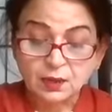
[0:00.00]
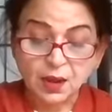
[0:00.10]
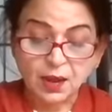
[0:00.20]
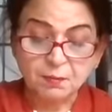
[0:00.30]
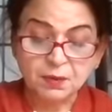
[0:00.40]

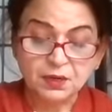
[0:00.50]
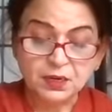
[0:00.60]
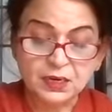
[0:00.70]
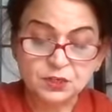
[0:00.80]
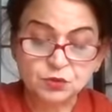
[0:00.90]
Ram
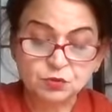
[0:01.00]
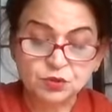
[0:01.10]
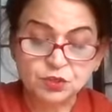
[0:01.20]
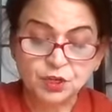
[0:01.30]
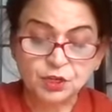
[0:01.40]
needs to
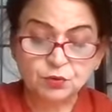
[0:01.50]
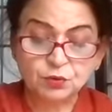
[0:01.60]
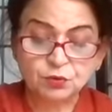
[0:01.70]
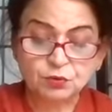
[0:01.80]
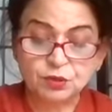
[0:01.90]
see
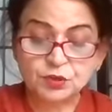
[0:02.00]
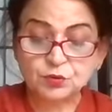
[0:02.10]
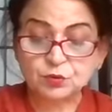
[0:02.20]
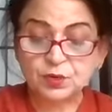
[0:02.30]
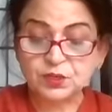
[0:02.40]
you to
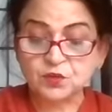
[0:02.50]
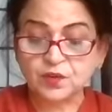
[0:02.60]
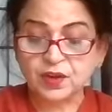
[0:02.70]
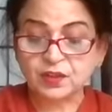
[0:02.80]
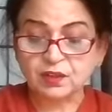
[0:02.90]
restore his
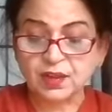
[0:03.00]
faith.